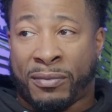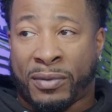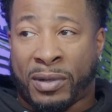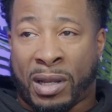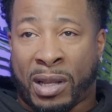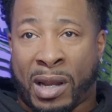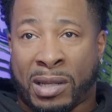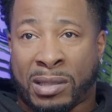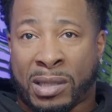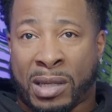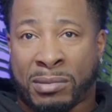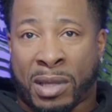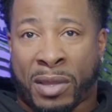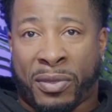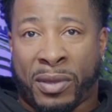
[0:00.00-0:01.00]
And a lot of
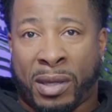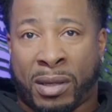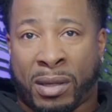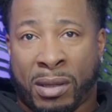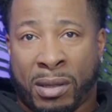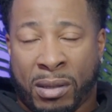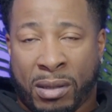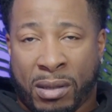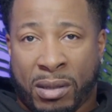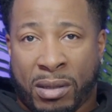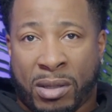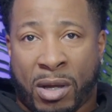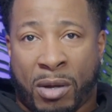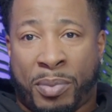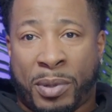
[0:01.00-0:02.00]
times, I think
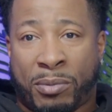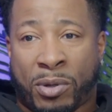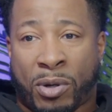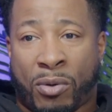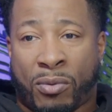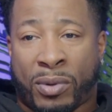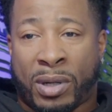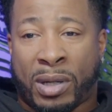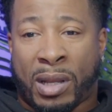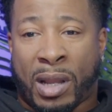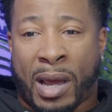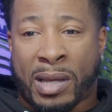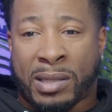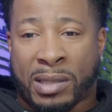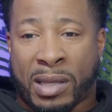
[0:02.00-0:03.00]
young people don't
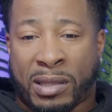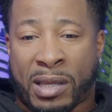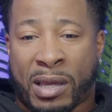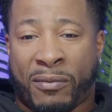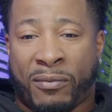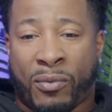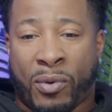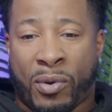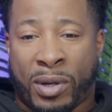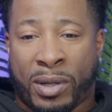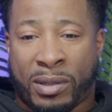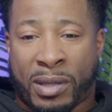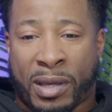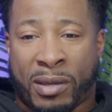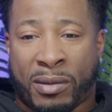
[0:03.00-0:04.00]
realize that that void
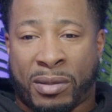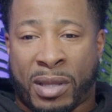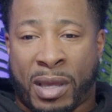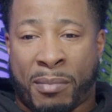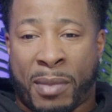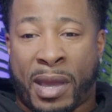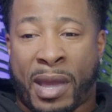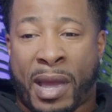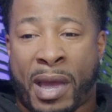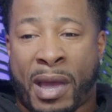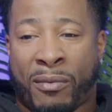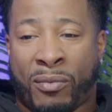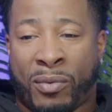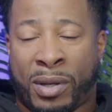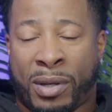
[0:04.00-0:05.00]
that they may have
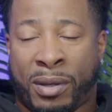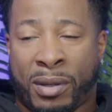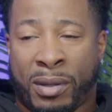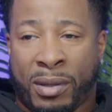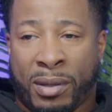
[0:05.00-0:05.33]
when